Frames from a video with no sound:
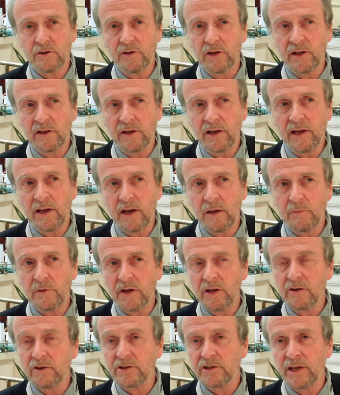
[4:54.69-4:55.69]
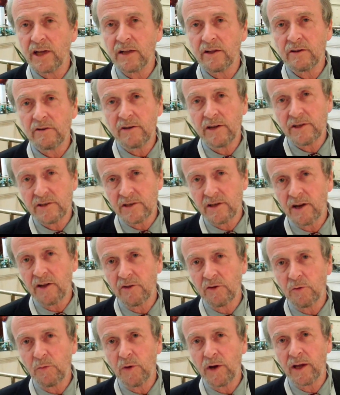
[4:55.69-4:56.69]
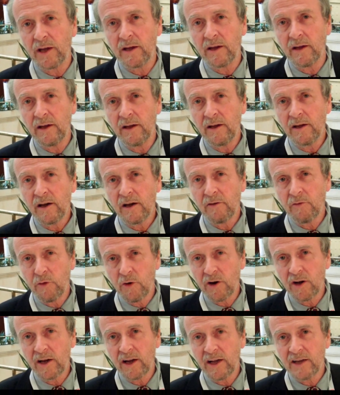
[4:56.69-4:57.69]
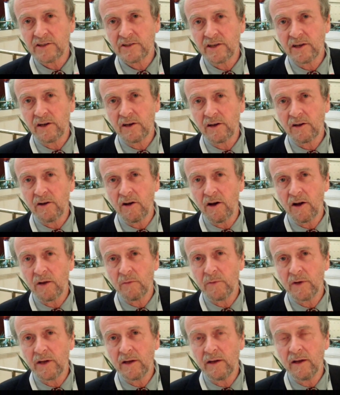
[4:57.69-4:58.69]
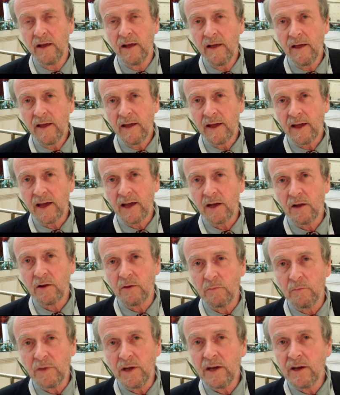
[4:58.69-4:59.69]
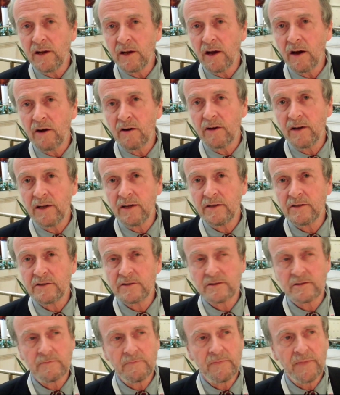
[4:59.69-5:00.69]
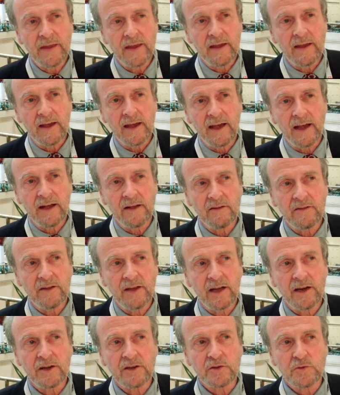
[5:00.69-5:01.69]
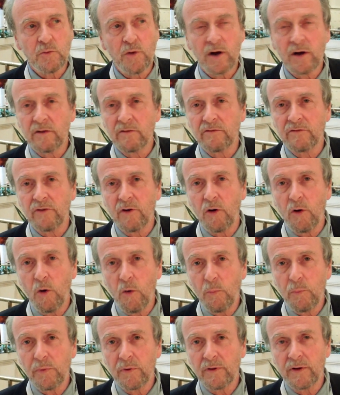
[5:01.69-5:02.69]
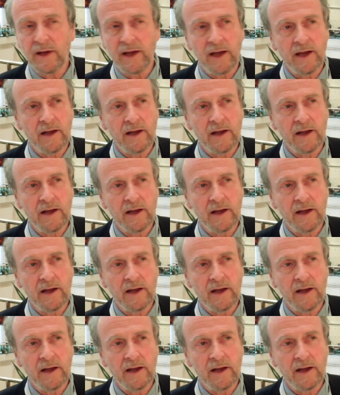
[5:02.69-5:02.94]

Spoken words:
so that they come to understand there is another way of organizing an economy and meeting our needs and that it's one of hope